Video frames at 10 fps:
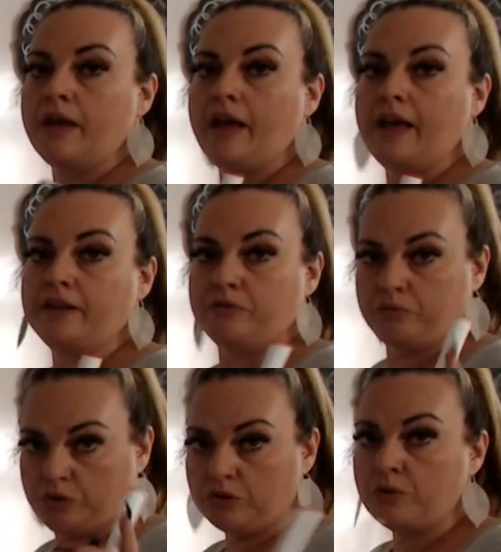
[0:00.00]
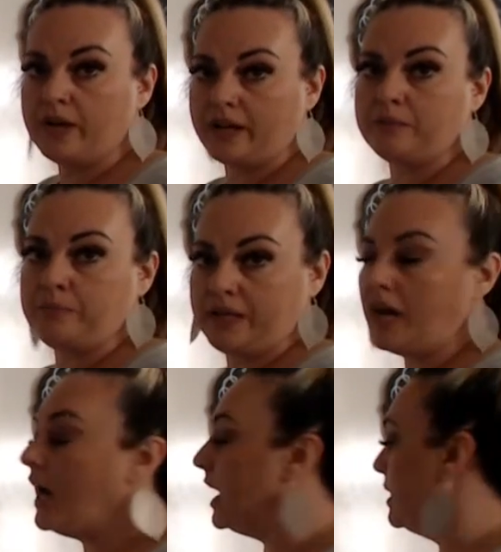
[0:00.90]
And real quick,
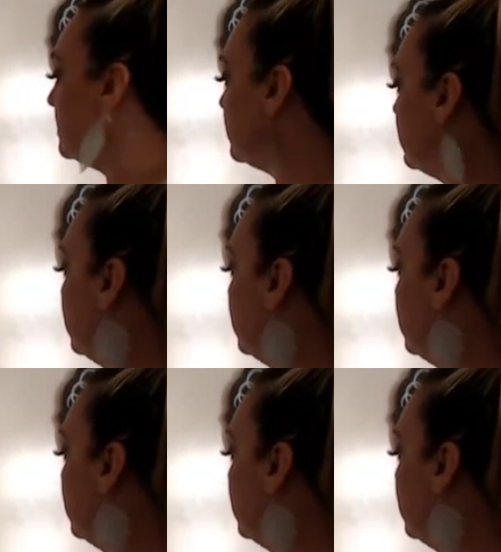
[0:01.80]
because